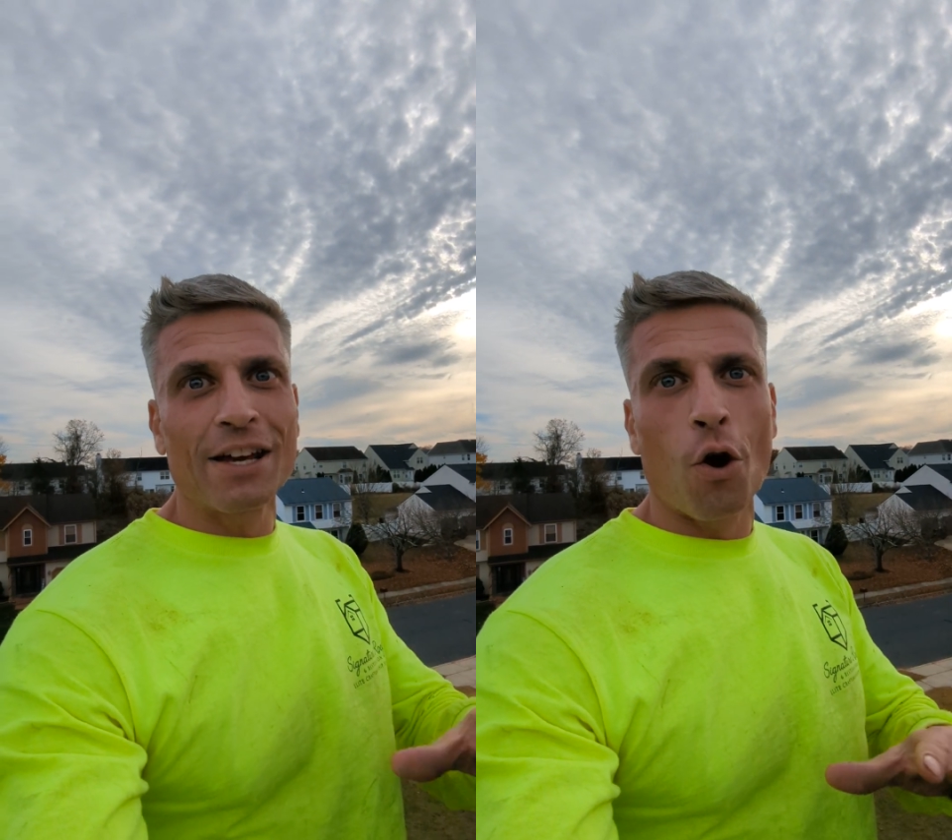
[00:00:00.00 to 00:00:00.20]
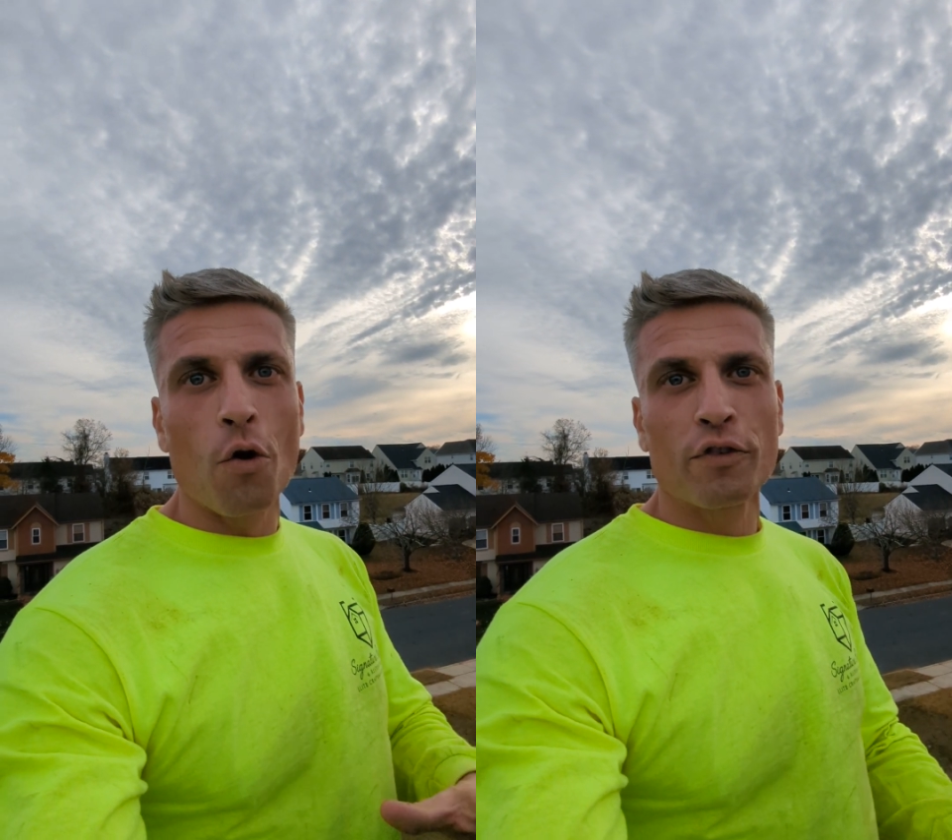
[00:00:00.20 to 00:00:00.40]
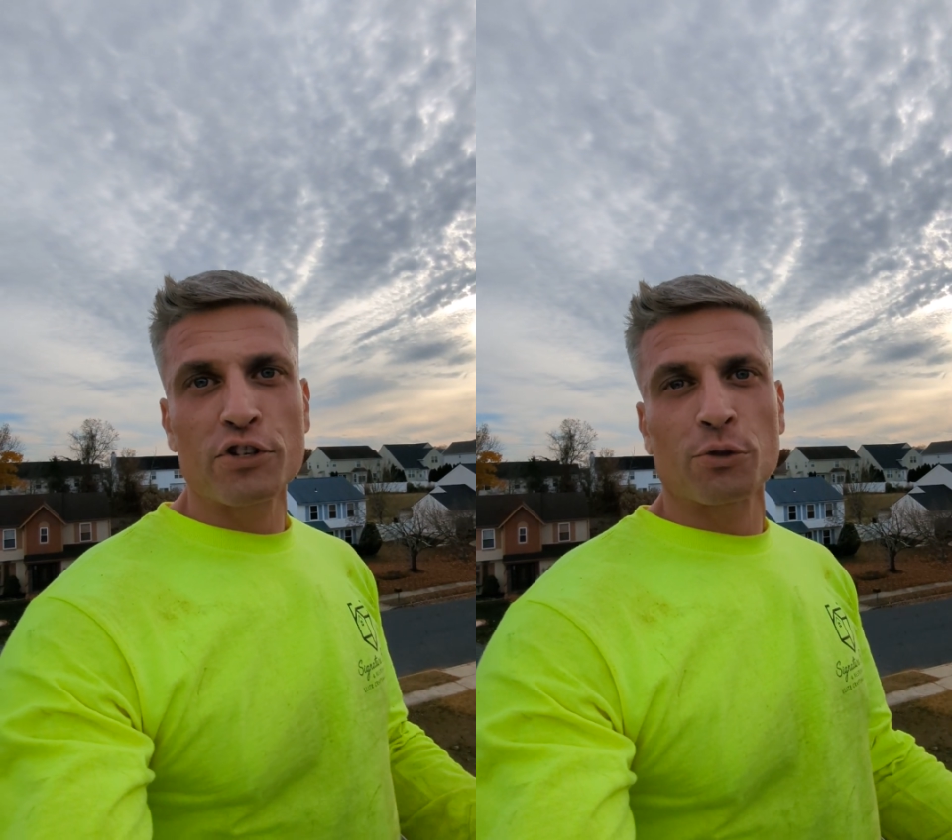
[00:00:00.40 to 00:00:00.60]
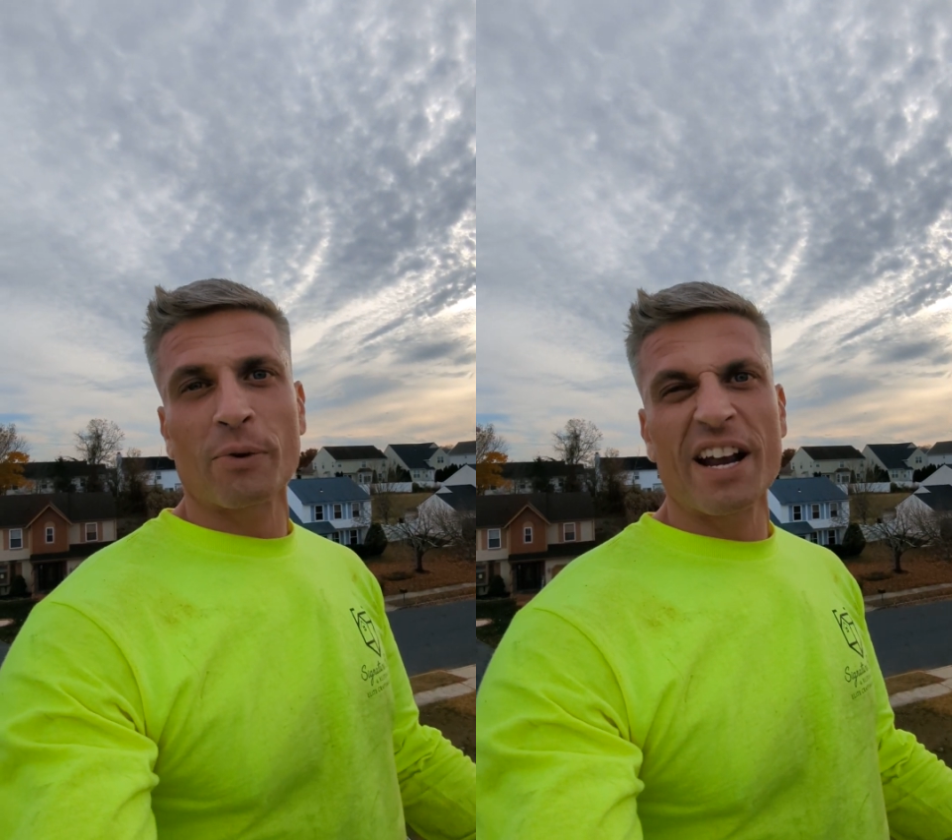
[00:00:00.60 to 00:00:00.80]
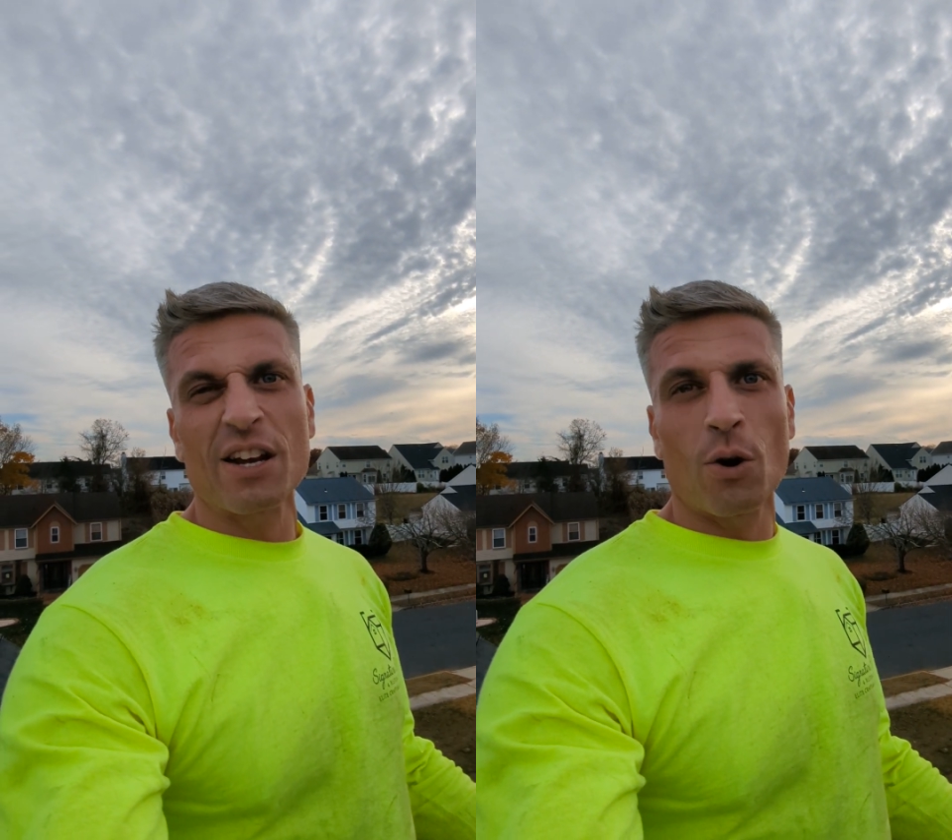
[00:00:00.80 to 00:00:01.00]

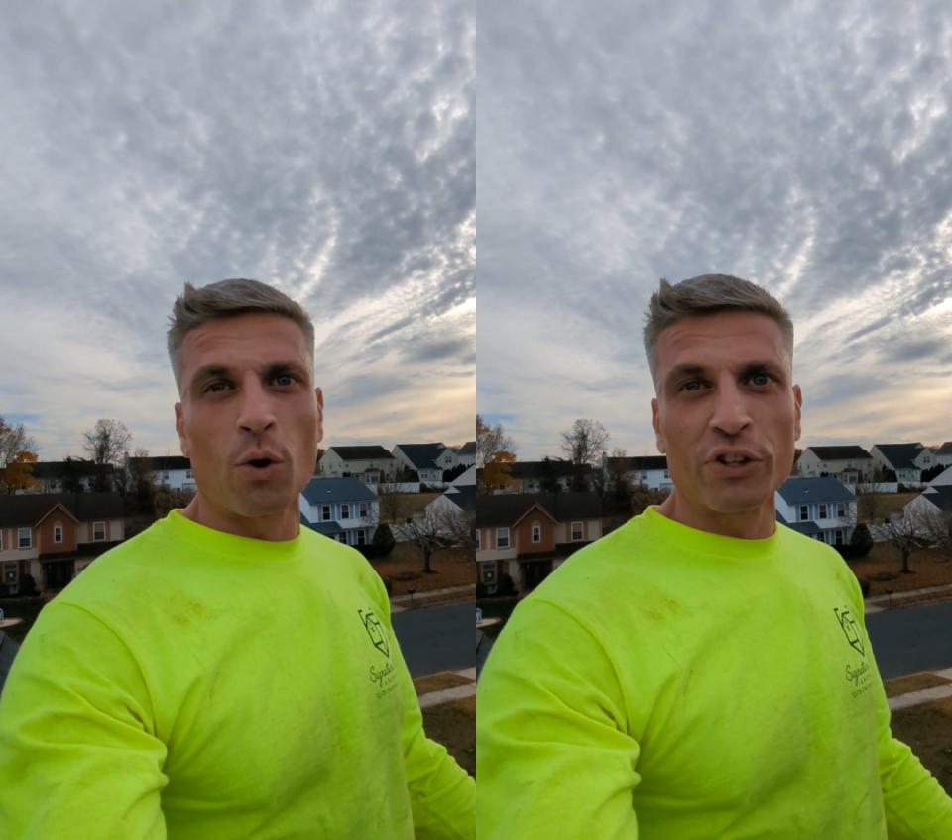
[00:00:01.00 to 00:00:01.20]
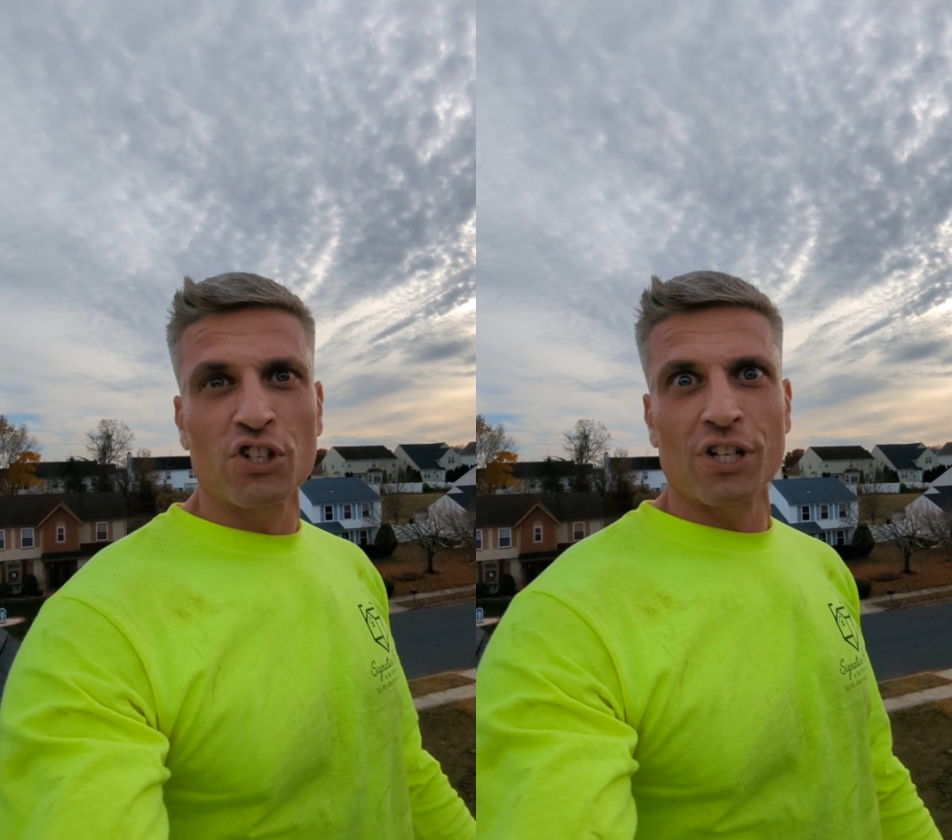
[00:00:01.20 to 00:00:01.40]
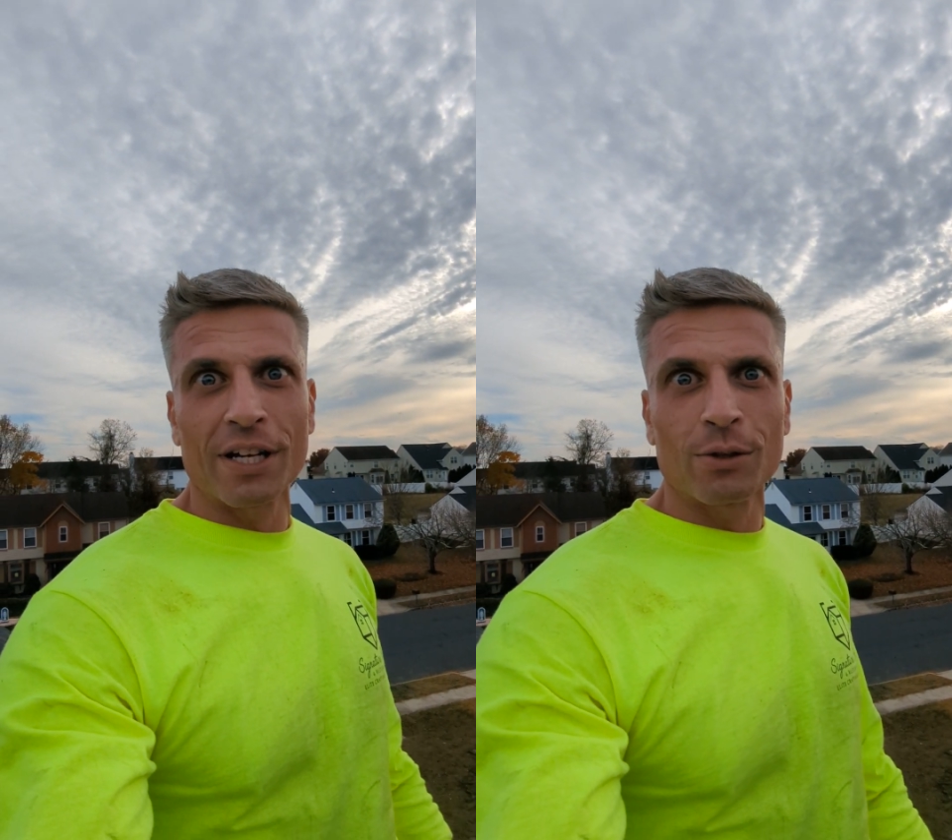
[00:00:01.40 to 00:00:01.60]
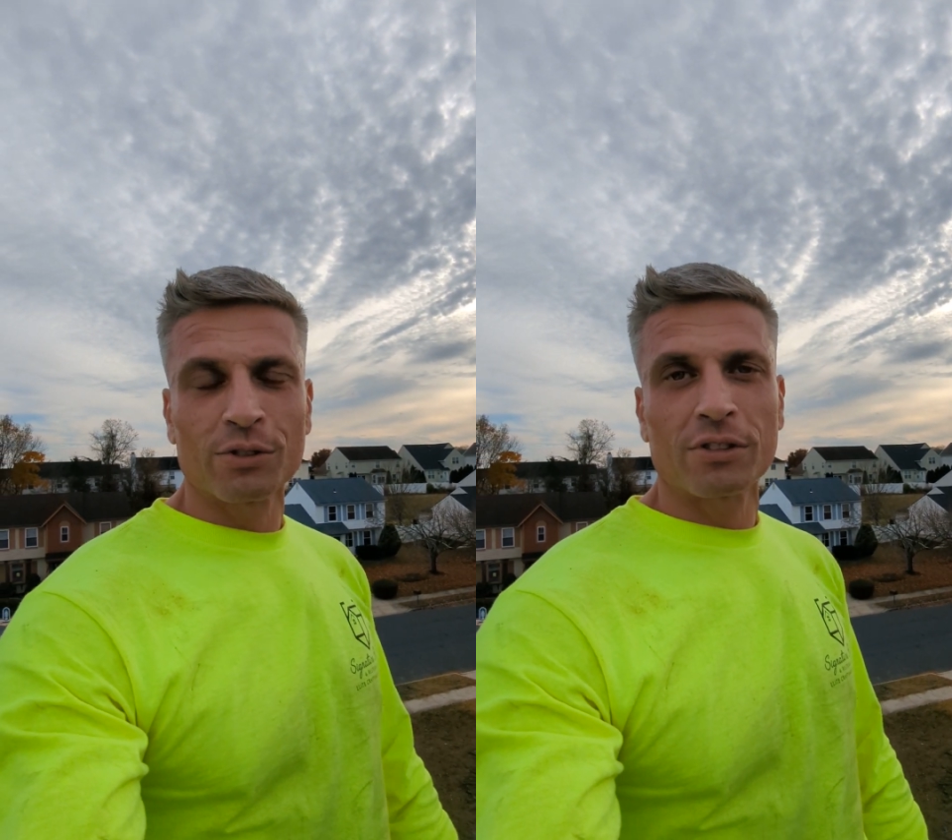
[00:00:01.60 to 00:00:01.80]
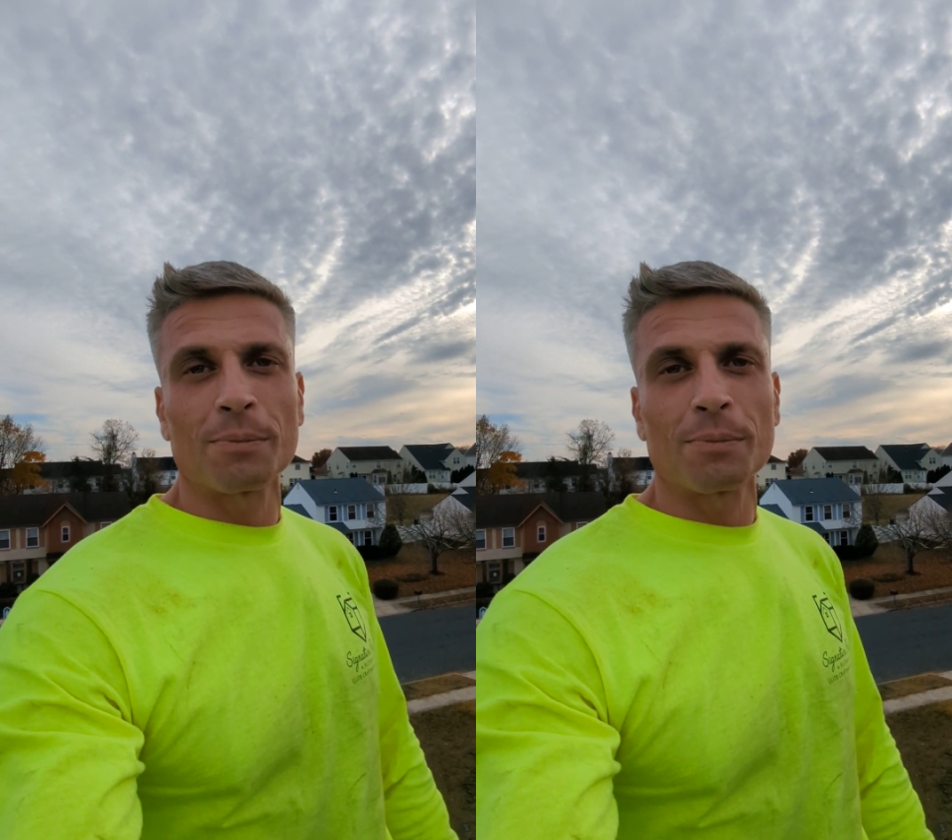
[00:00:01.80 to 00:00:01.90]
overspray on the shingles.